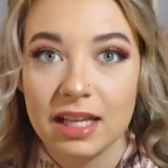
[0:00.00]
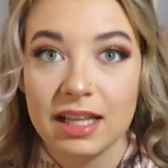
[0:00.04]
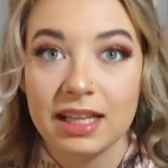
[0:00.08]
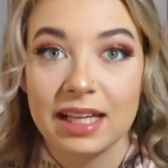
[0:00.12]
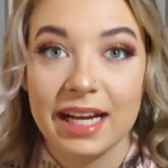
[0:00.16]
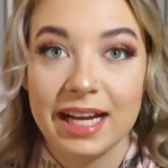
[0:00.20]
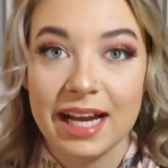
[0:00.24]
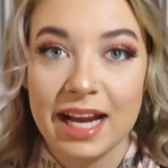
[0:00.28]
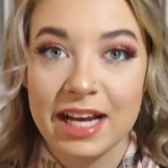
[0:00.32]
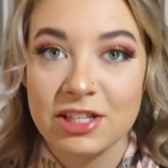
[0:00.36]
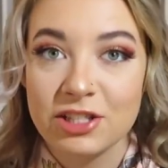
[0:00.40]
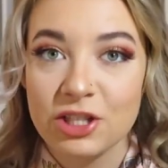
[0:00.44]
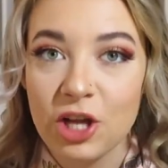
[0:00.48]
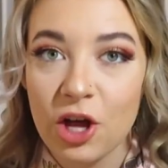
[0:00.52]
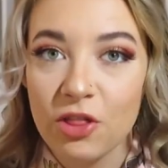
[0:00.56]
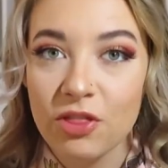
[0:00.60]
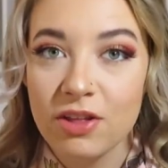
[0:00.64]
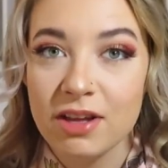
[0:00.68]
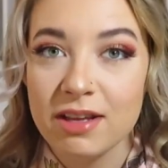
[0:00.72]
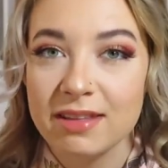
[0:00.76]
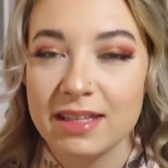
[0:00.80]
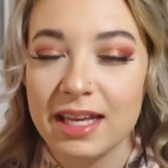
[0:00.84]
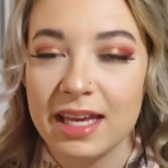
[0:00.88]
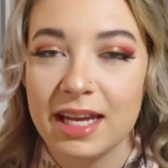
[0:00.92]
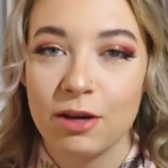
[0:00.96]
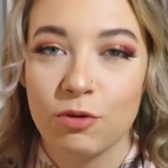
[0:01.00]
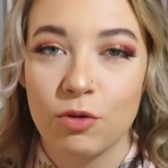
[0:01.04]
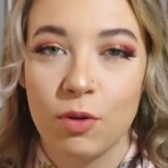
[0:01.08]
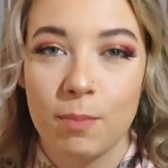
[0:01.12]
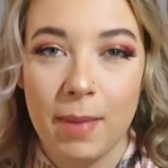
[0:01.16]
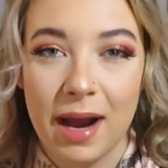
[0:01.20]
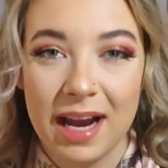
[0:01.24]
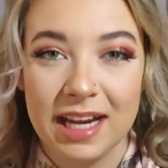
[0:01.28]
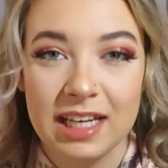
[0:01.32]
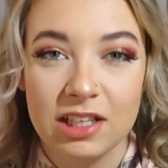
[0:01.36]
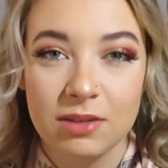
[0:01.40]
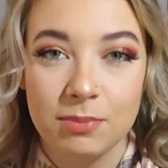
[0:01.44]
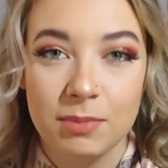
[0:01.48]
Like, I saw this and it
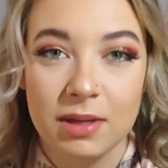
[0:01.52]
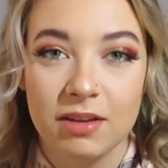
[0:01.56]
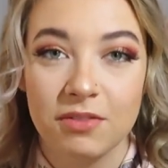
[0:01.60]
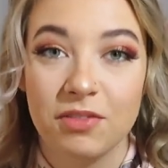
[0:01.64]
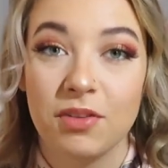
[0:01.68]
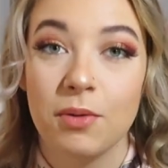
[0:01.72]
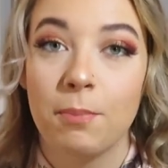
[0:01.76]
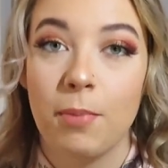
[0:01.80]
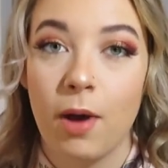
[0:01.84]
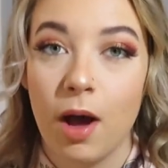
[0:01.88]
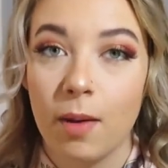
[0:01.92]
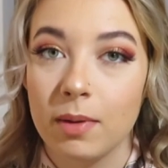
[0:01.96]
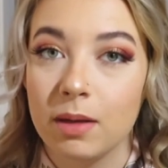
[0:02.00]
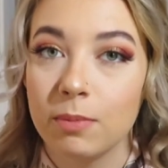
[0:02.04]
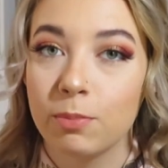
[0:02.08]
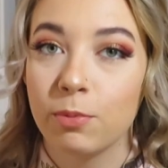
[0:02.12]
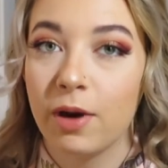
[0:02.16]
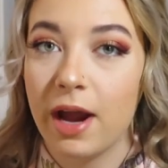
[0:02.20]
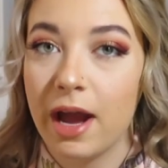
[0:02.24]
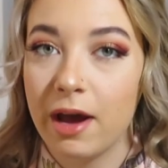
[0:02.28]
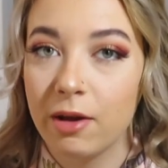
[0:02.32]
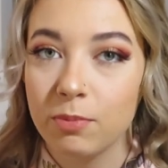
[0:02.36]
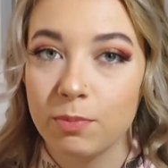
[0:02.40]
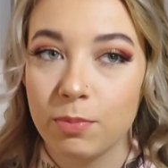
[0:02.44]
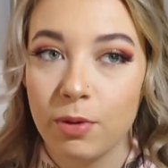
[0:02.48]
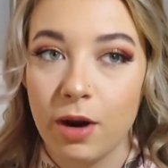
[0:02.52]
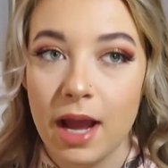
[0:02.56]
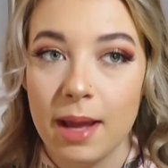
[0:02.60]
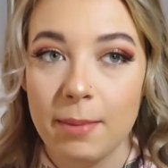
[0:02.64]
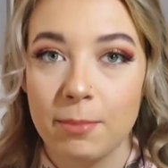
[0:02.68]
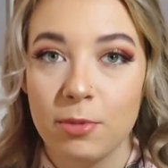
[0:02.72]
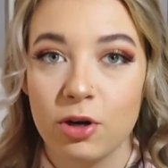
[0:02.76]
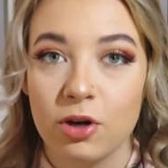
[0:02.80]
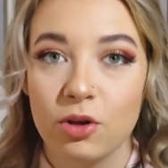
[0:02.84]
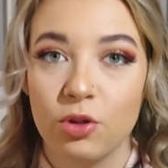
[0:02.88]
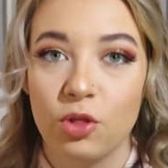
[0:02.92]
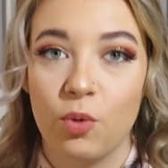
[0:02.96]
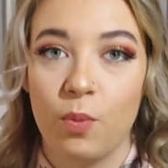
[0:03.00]
reminded me of the Bobbi Brown
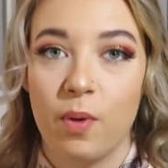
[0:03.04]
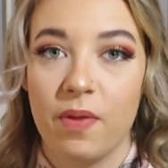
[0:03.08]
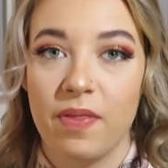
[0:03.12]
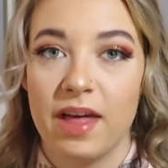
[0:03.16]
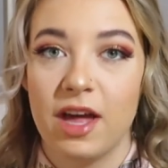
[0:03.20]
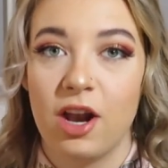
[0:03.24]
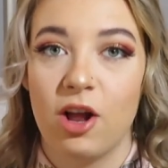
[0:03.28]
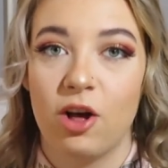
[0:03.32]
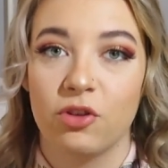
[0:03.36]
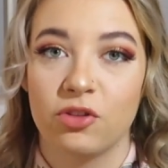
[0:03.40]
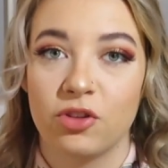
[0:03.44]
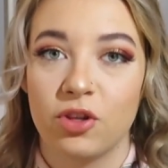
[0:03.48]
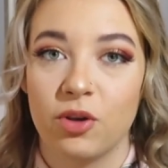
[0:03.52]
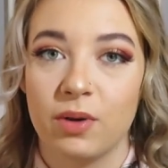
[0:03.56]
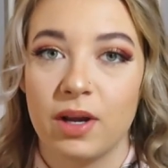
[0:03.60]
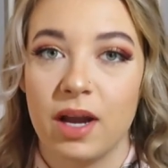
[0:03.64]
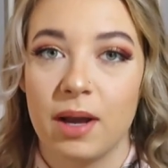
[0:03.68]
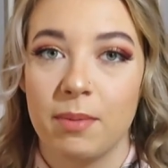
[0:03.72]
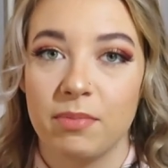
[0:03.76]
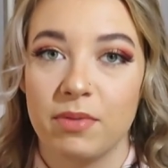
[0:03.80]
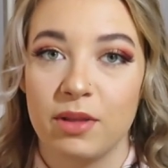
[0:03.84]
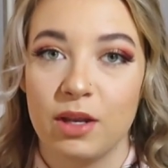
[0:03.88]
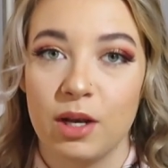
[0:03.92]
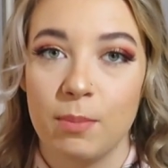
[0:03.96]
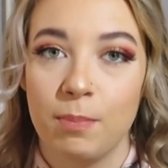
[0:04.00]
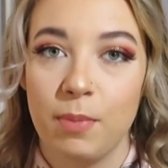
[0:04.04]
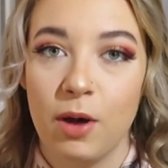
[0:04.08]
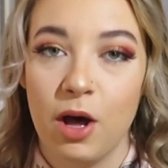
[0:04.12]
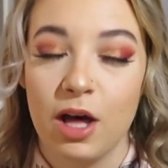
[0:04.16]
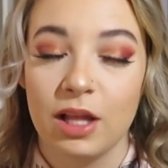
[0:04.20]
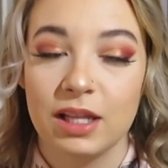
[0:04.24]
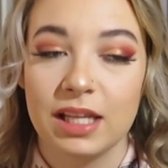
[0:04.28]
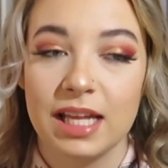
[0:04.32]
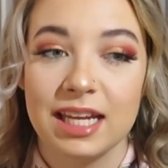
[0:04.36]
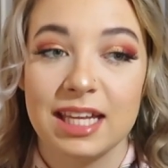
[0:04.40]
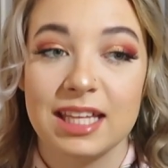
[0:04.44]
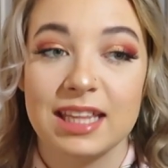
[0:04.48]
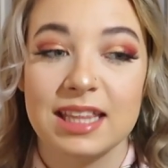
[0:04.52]
primer, the one that also comes in a
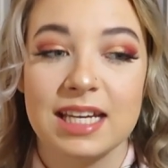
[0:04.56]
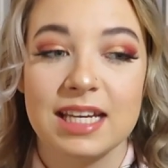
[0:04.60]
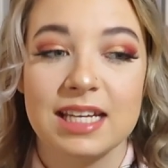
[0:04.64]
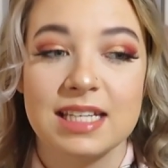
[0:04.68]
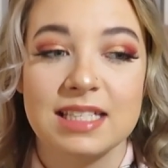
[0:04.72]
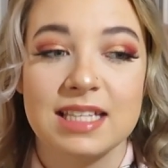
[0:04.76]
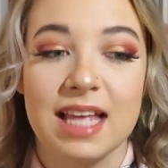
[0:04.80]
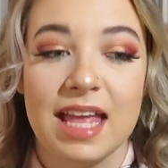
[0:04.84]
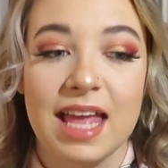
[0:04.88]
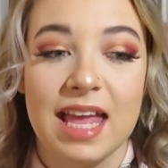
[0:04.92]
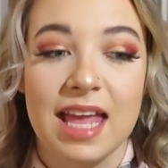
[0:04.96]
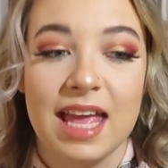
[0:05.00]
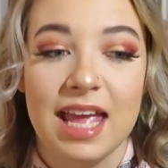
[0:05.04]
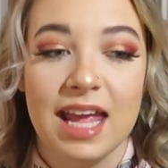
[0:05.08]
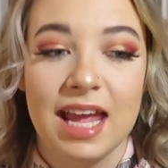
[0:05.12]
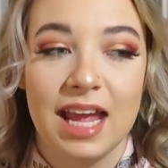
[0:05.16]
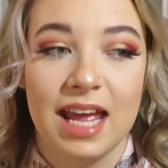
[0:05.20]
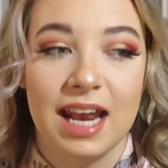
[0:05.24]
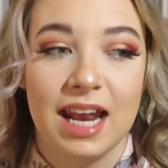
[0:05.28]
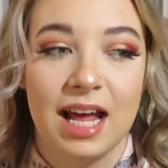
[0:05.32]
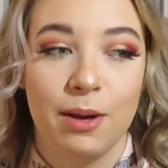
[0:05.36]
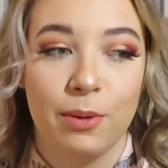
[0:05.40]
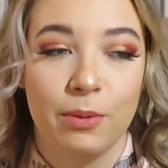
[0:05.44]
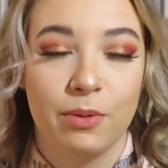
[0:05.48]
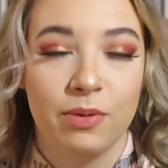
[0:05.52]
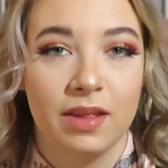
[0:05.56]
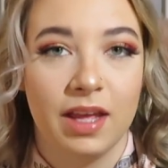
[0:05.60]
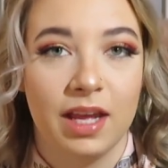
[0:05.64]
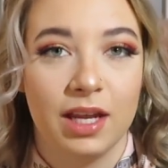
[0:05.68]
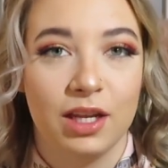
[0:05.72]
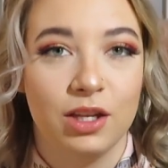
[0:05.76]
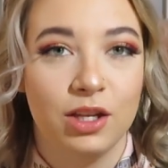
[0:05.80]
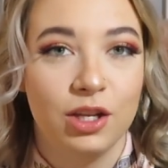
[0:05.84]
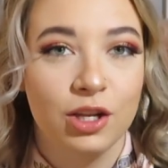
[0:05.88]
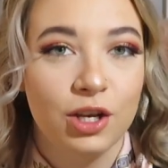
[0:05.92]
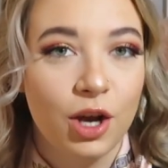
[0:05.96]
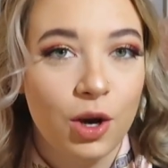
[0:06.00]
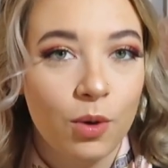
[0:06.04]
pot like this, and I was
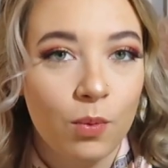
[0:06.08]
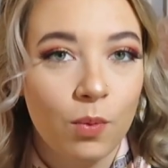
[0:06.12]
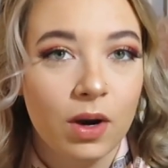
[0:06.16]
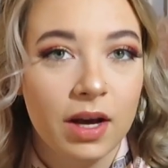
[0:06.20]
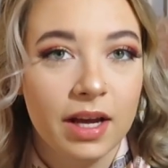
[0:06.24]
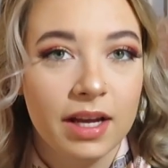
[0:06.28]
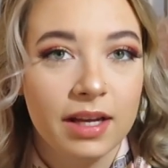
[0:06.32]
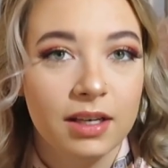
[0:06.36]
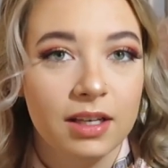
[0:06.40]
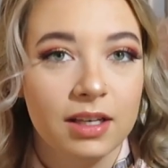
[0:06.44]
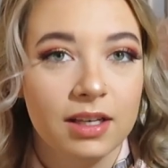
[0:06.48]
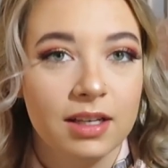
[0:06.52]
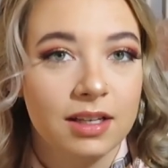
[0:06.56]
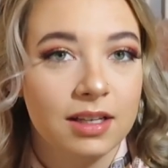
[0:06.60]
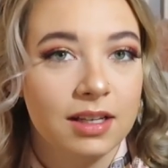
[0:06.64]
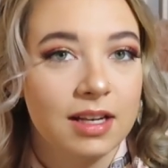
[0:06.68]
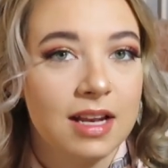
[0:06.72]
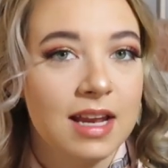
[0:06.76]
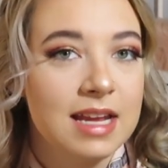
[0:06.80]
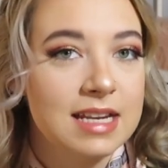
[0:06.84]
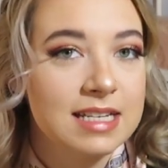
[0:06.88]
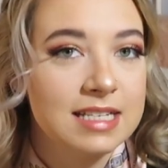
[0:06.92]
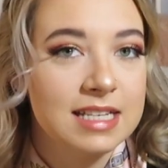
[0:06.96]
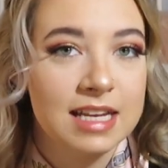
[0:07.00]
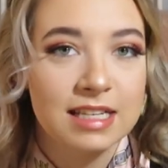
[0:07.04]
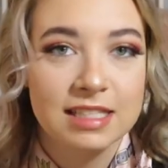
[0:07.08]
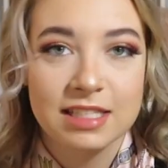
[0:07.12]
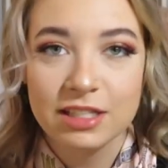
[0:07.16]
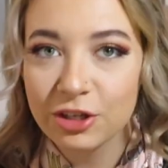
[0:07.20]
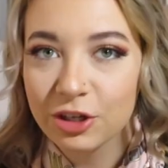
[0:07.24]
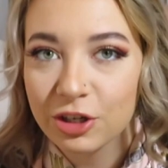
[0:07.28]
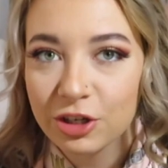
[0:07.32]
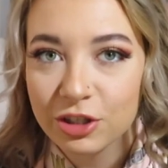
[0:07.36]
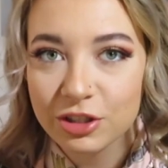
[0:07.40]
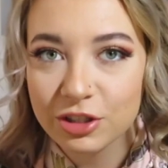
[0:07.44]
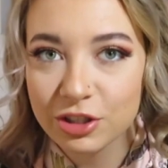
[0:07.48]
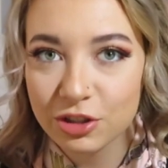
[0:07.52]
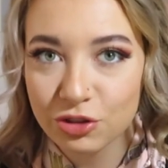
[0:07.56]
like, you know what, It doesn't
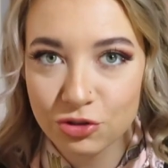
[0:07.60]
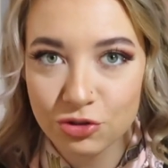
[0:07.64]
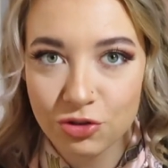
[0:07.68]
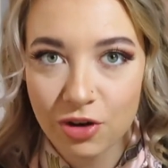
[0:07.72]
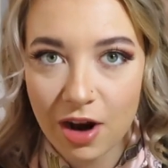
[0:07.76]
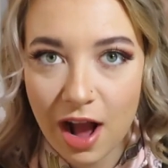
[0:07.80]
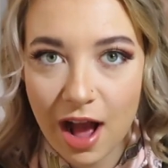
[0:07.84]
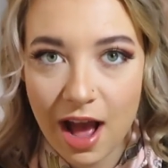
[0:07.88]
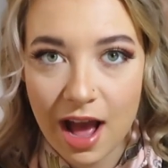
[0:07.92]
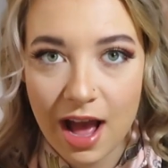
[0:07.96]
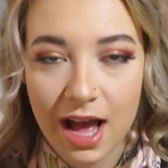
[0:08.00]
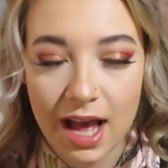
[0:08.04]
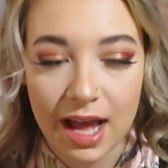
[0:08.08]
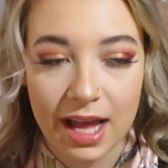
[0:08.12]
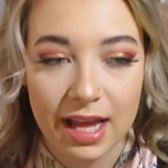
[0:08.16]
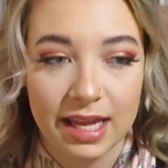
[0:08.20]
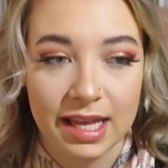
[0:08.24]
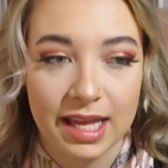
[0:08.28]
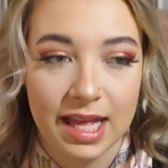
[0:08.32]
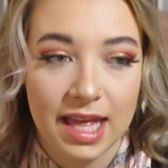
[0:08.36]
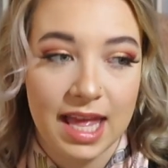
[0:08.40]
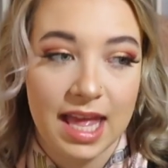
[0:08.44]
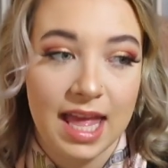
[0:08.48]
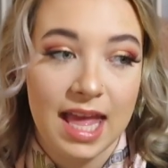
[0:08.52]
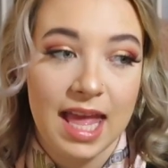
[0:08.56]
hurt to try.